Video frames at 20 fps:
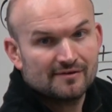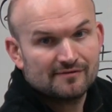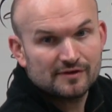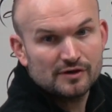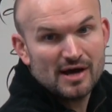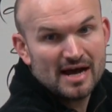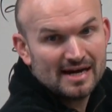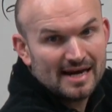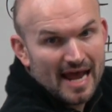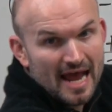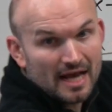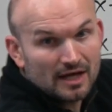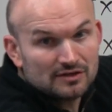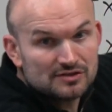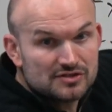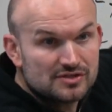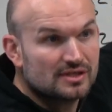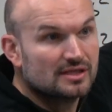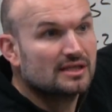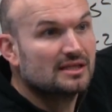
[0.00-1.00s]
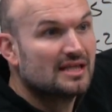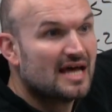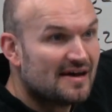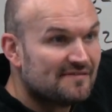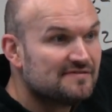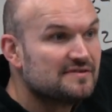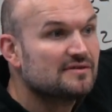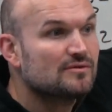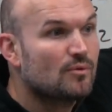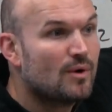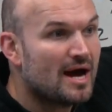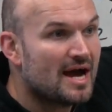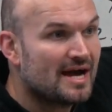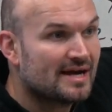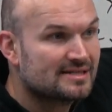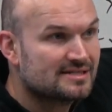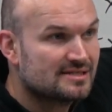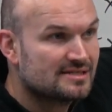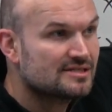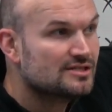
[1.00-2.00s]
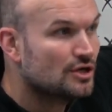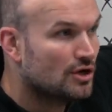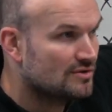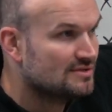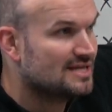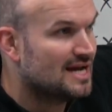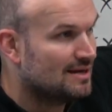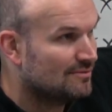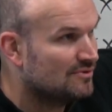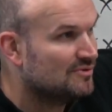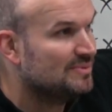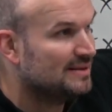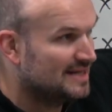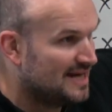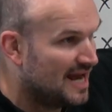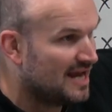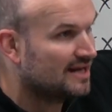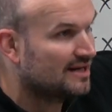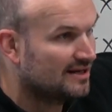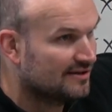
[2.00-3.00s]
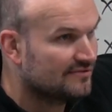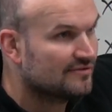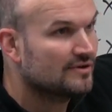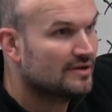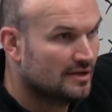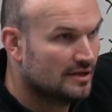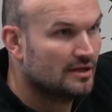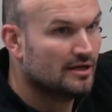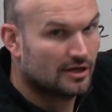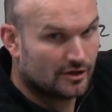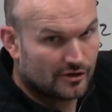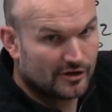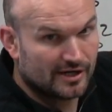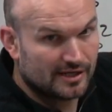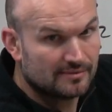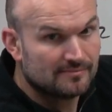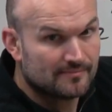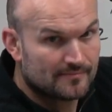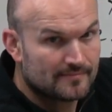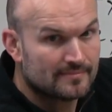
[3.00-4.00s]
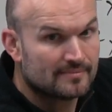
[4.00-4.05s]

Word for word: If you had angles to the left of the y-axis, cosine would be negative. Agreed?